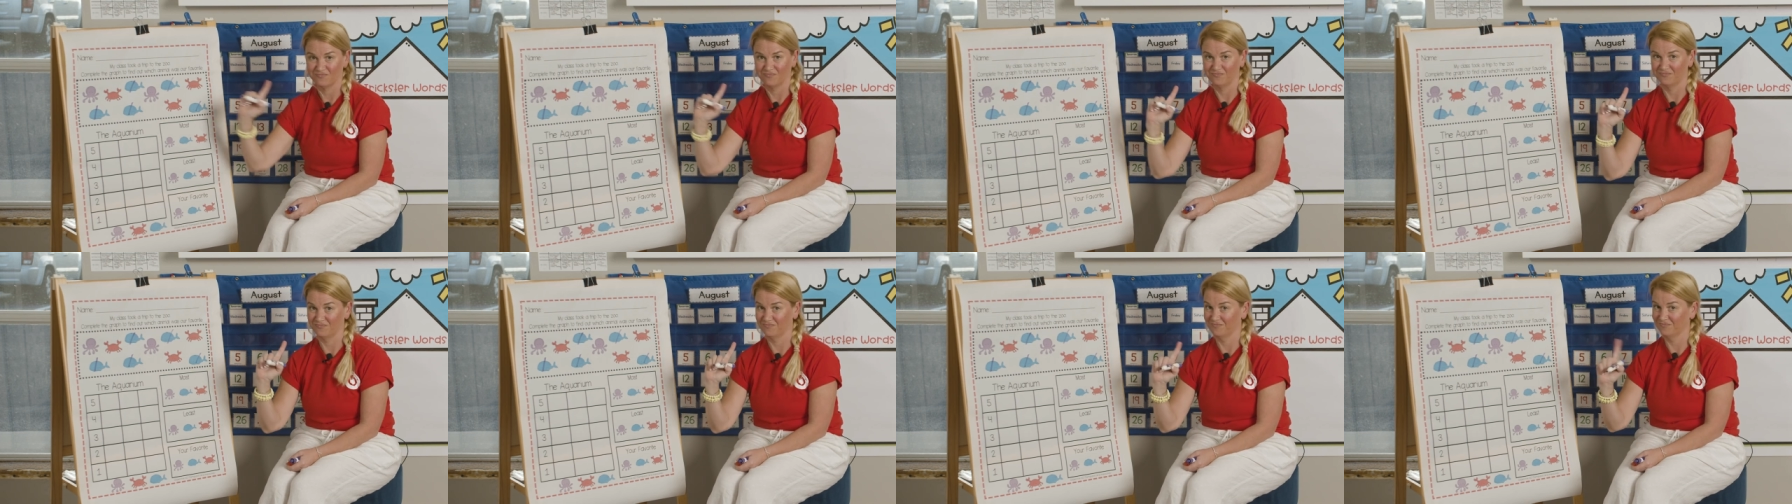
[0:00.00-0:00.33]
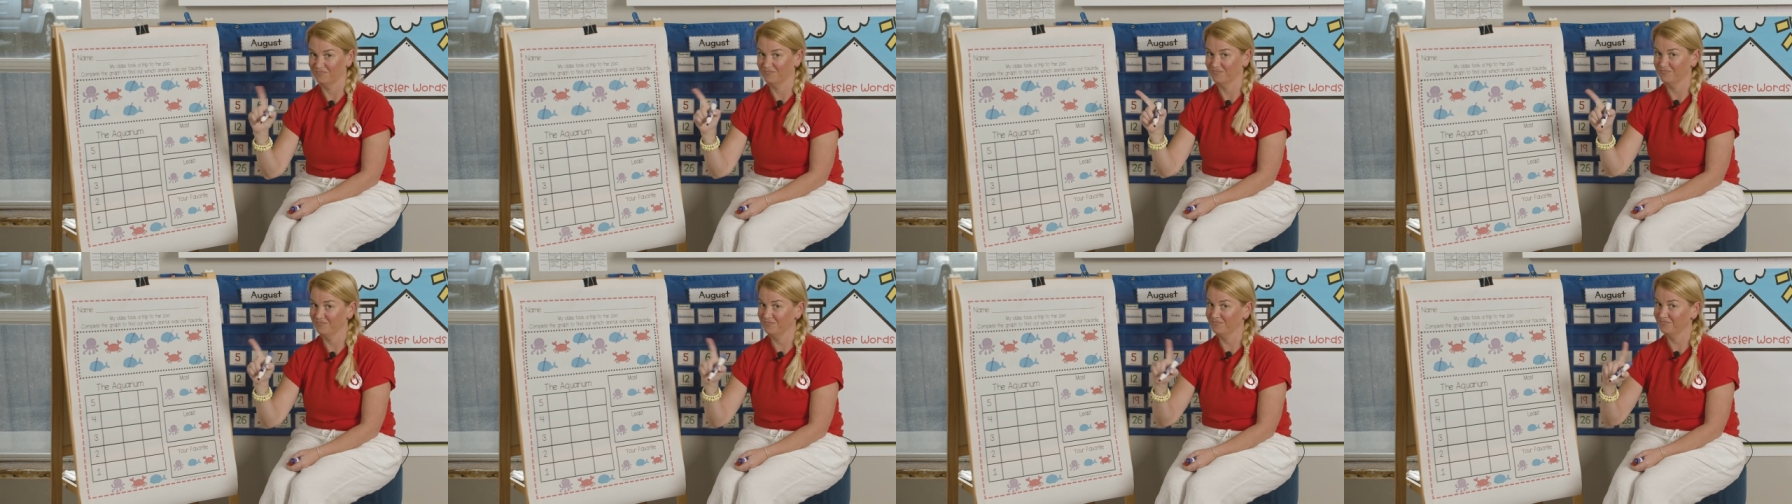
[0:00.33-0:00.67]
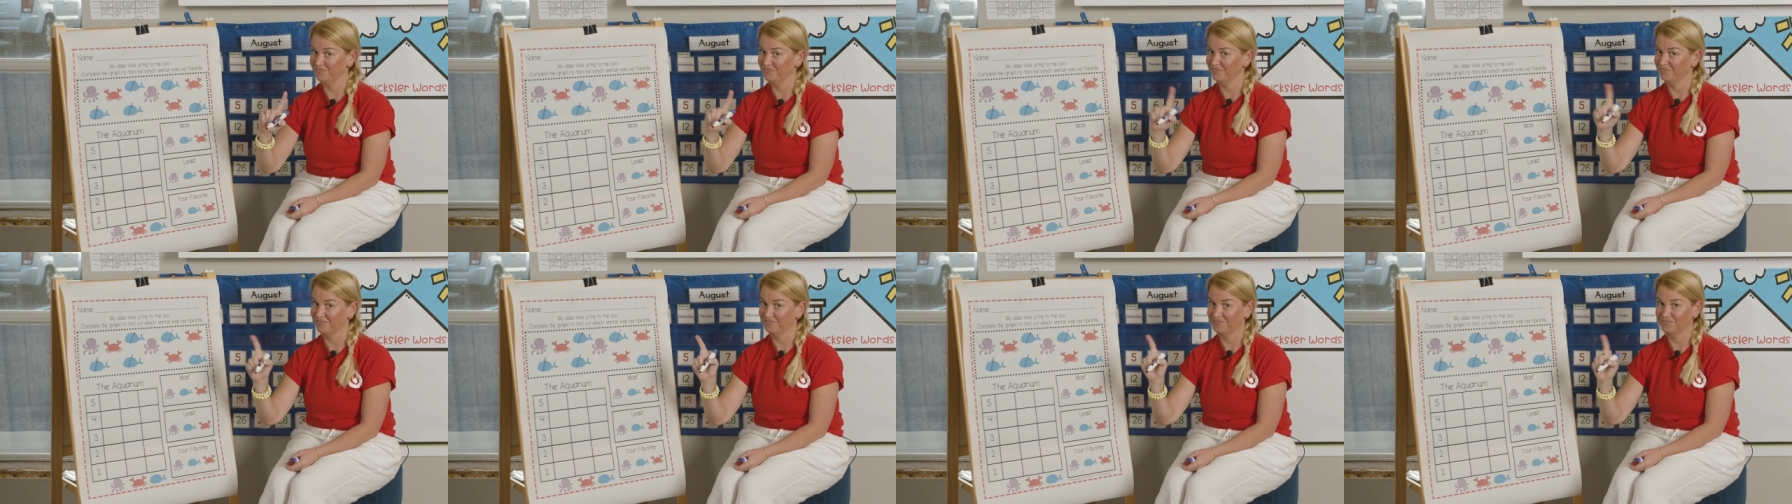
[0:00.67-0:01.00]

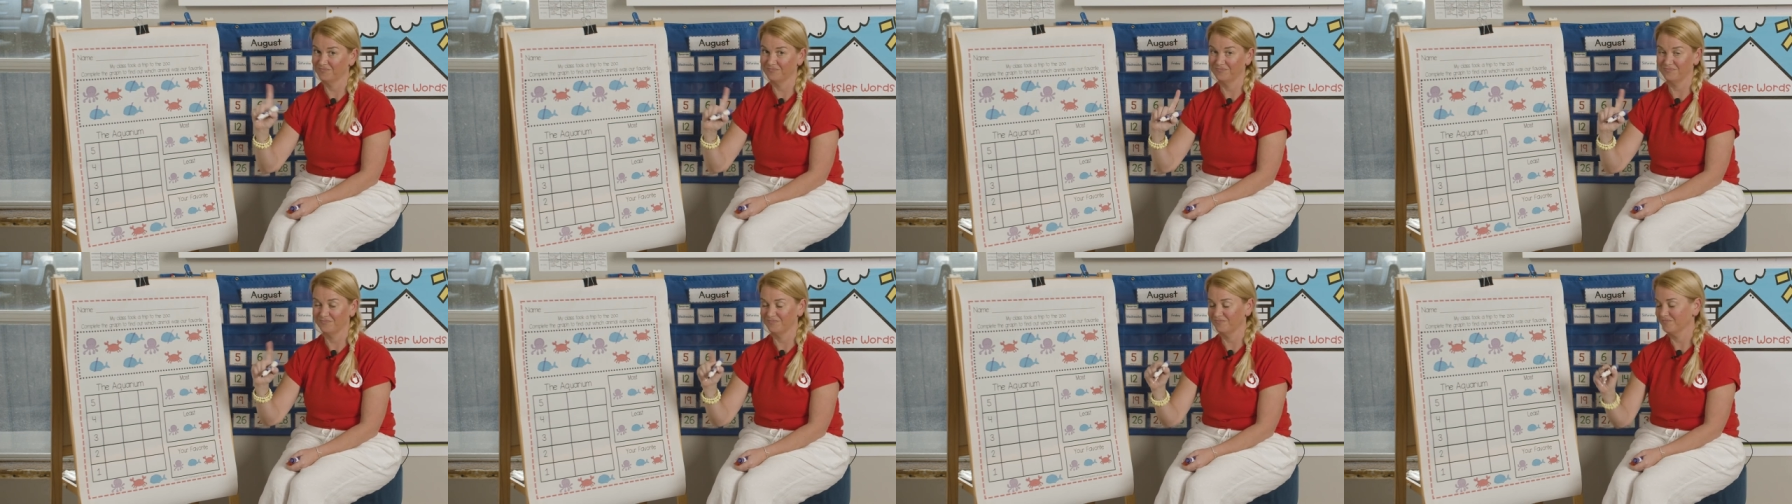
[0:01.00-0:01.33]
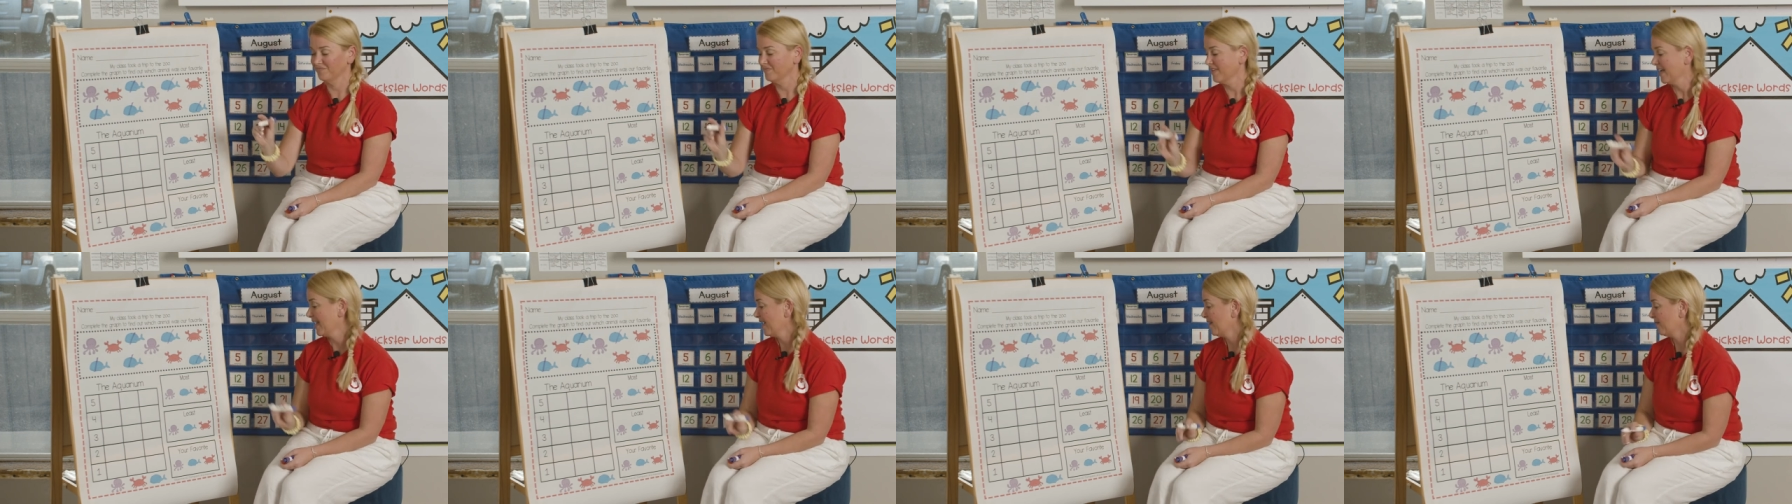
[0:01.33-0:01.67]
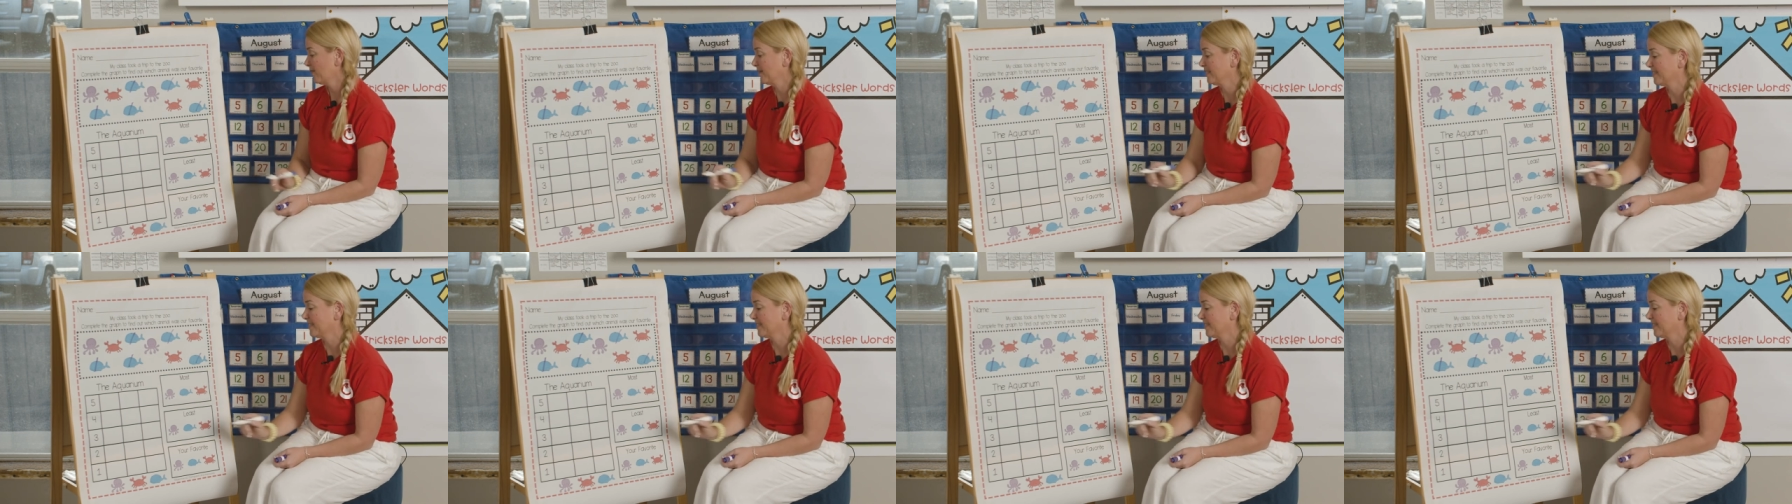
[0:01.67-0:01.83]
Mm-mm.